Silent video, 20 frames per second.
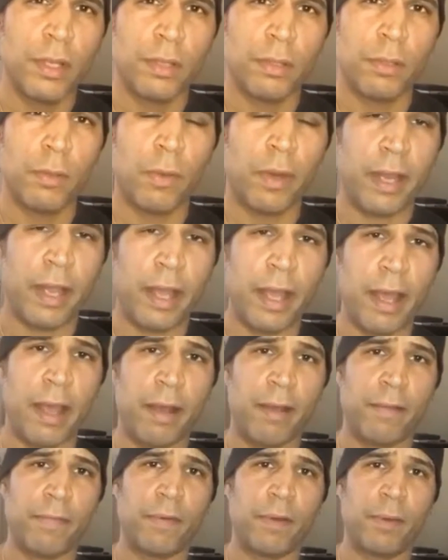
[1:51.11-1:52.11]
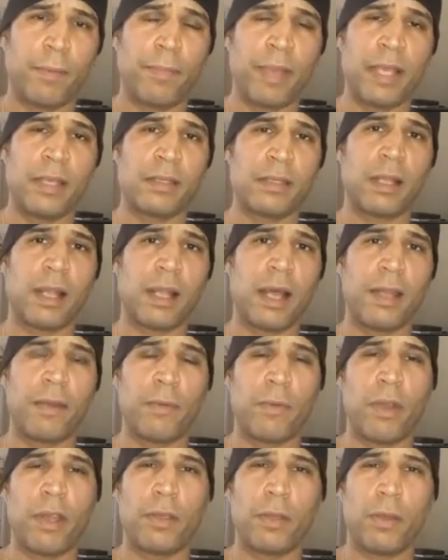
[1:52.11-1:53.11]
you want to have a baseline
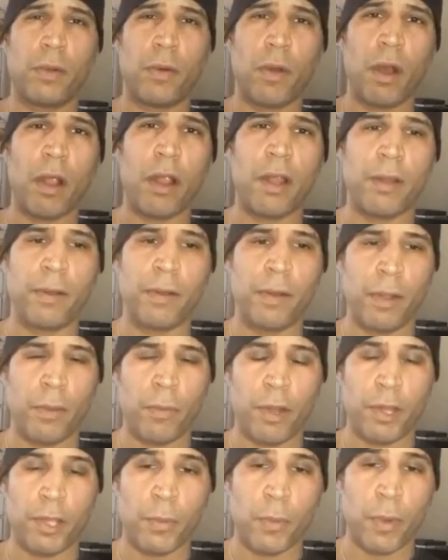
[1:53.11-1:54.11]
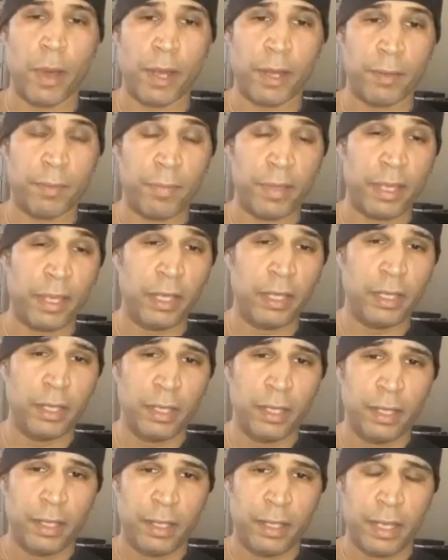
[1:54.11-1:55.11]
of where you are and where you want to be.
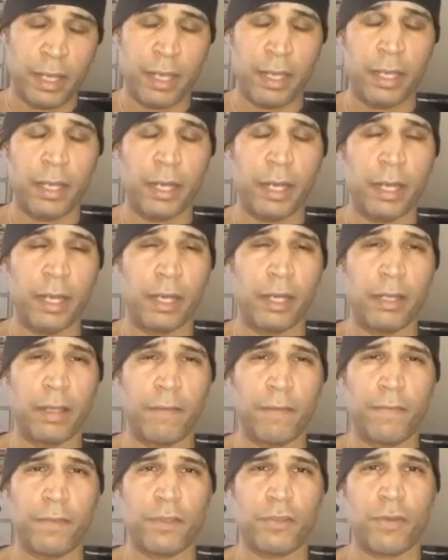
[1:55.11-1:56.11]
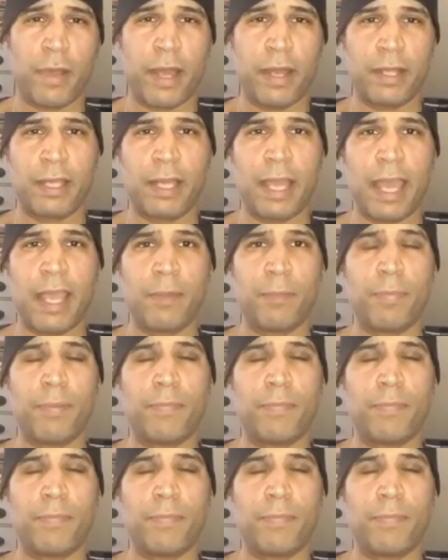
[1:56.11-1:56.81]
And if you're trying to gain